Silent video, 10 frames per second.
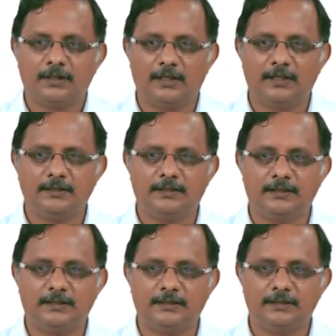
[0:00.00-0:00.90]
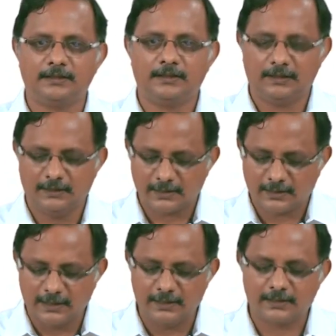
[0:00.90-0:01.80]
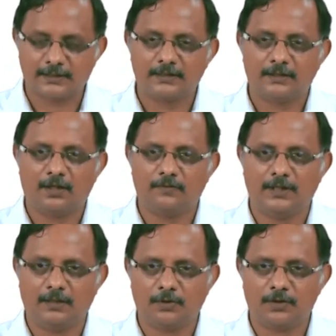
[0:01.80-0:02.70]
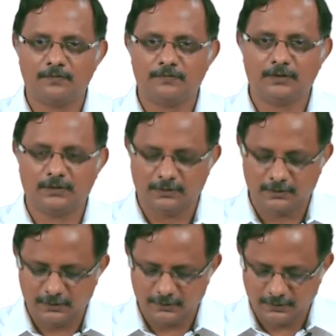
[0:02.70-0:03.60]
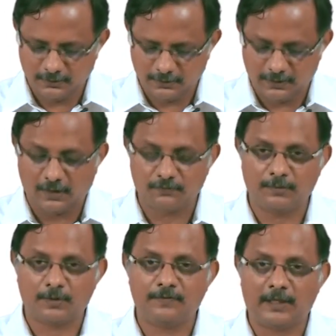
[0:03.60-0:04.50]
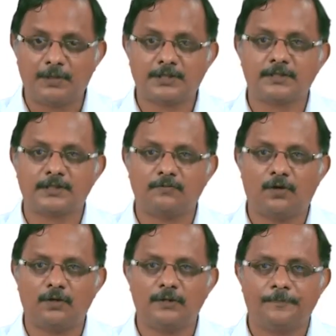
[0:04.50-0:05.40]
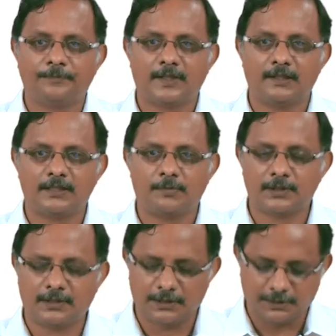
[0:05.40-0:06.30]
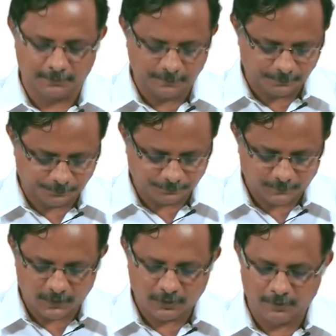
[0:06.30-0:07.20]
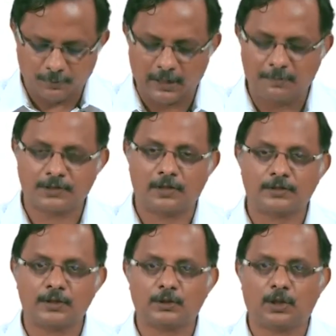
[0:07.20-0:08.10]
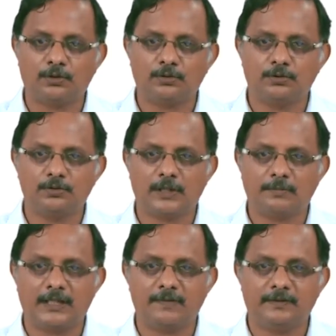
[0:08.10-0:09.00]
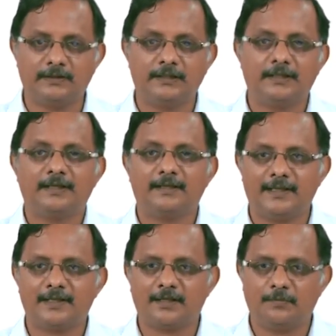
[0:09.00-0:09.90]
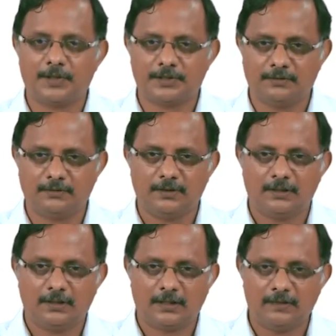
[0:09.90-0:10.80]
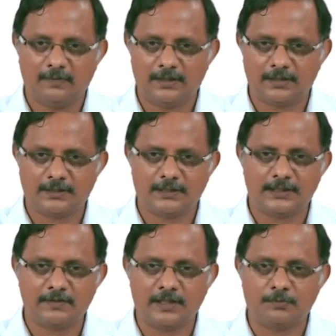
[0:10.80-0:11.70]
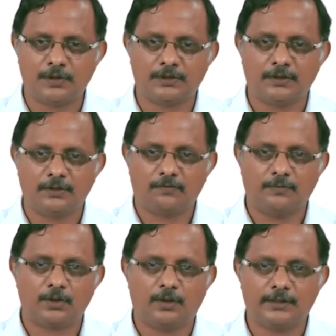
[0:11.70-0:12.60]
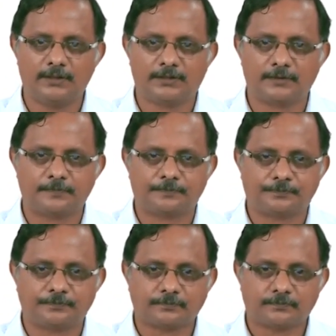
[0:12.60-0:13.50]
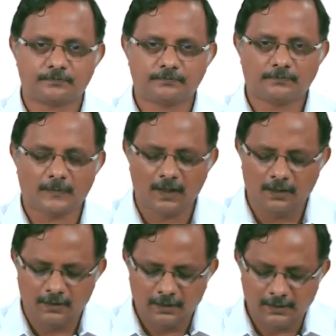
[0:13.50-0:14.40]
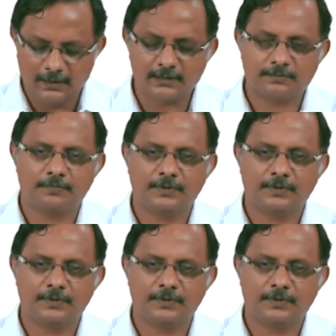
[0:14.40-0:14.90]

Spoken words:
right in the size of the number of the number of dimensions involved in this representation. So, hippocampus is also thought to do some kind of a data compression right when it receives inputs from the cortex. Let us